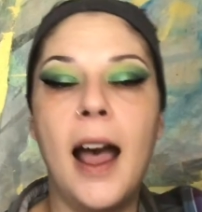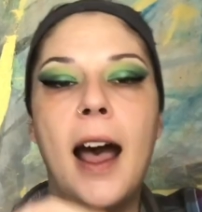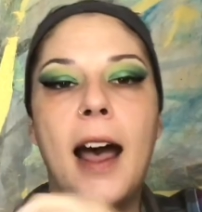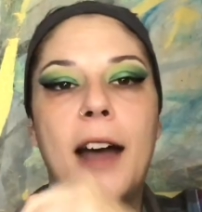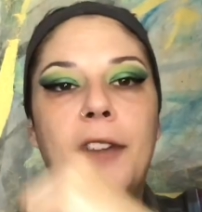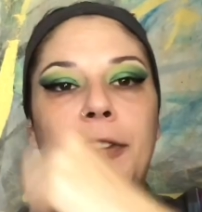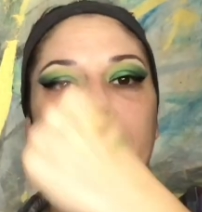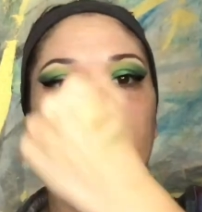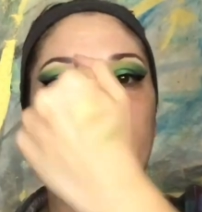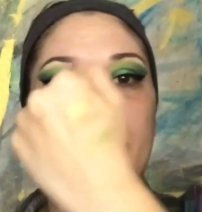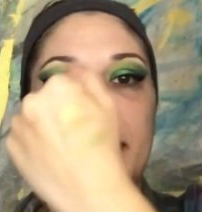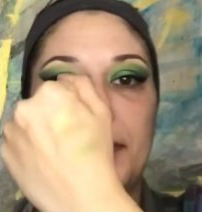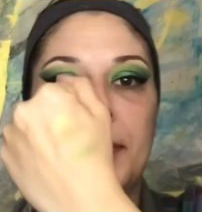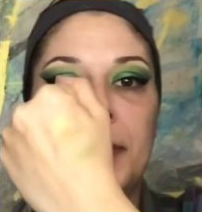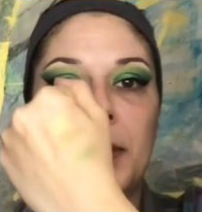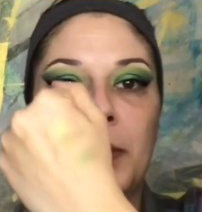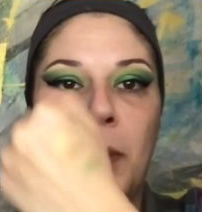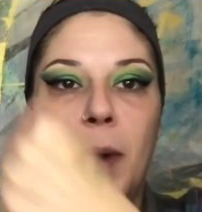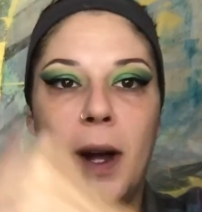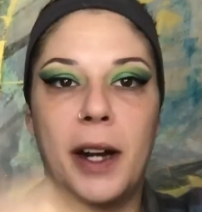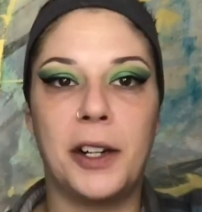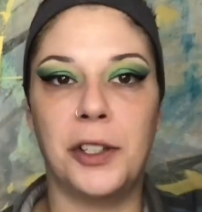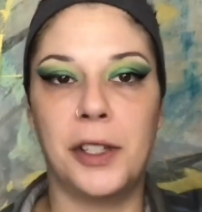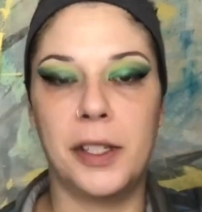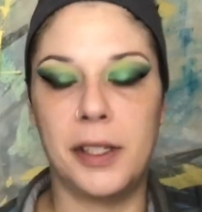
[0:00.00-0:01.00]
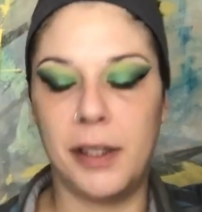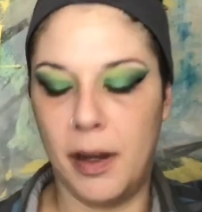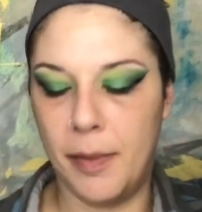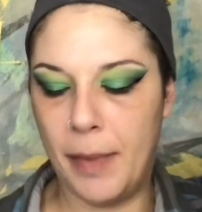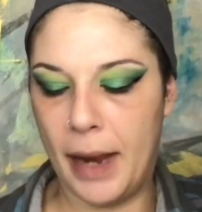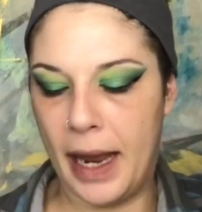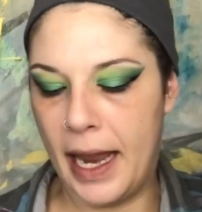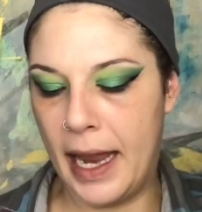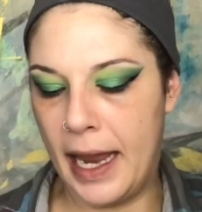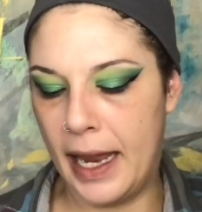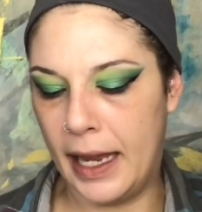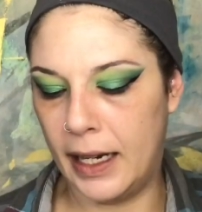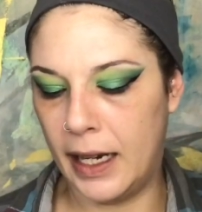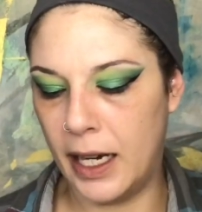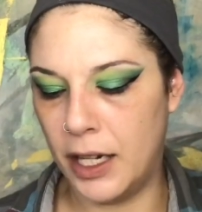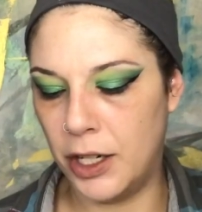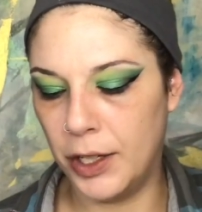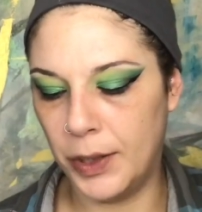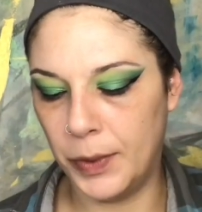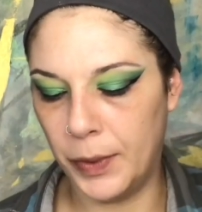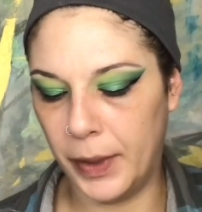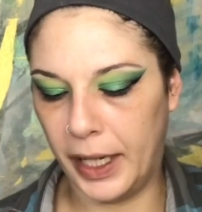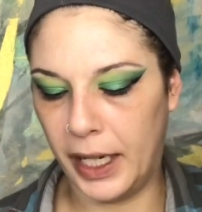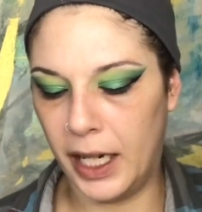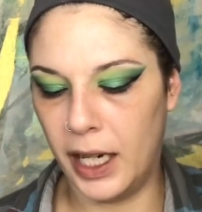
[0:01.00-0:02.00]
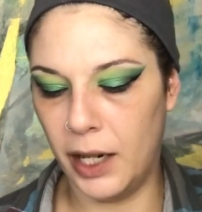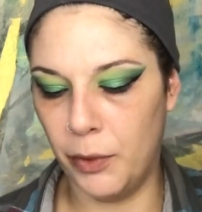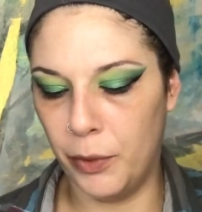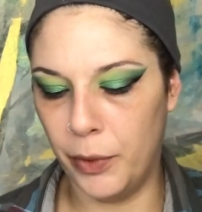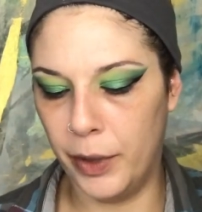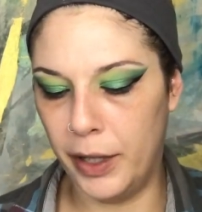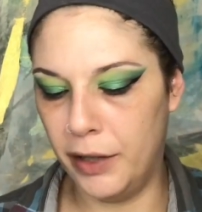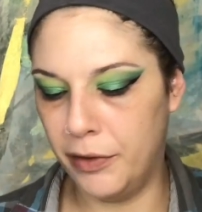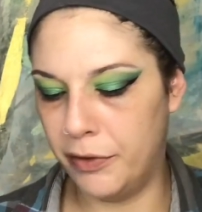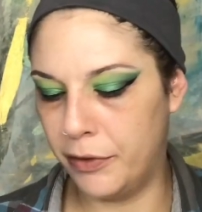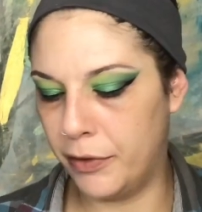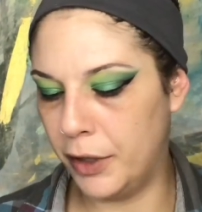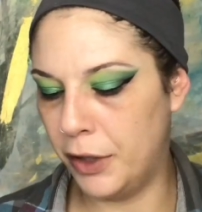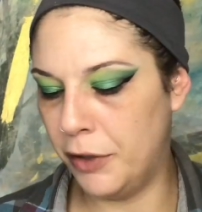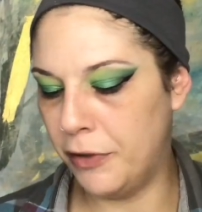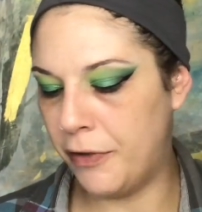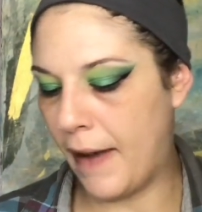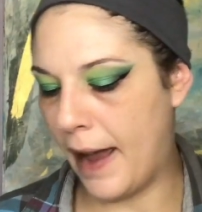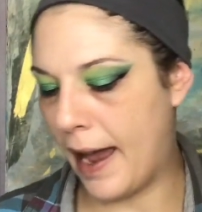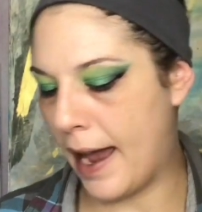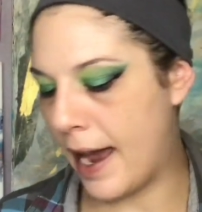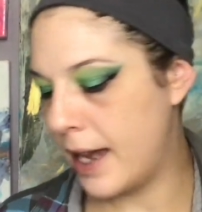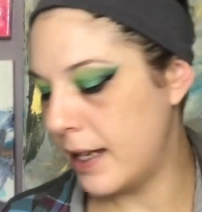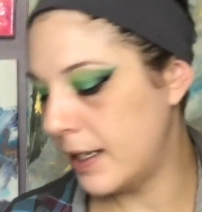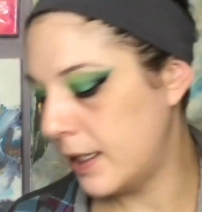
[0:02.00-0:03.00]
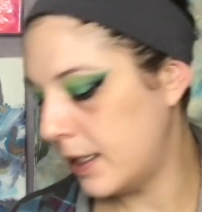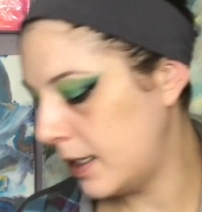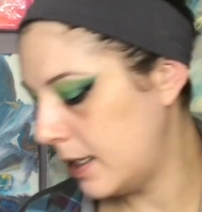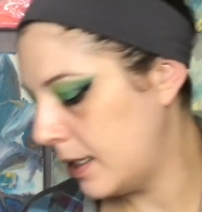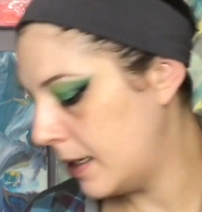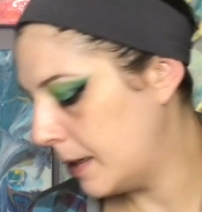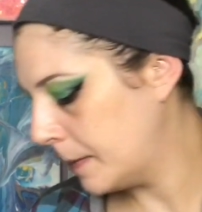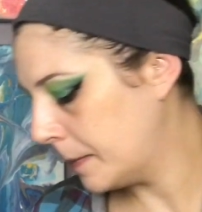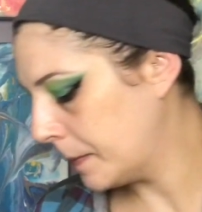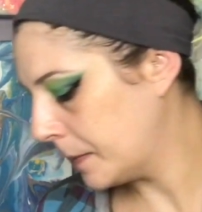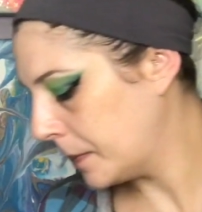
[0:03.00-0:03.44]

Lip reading: I've got some swatches on my hand I just want to get rid of real fast.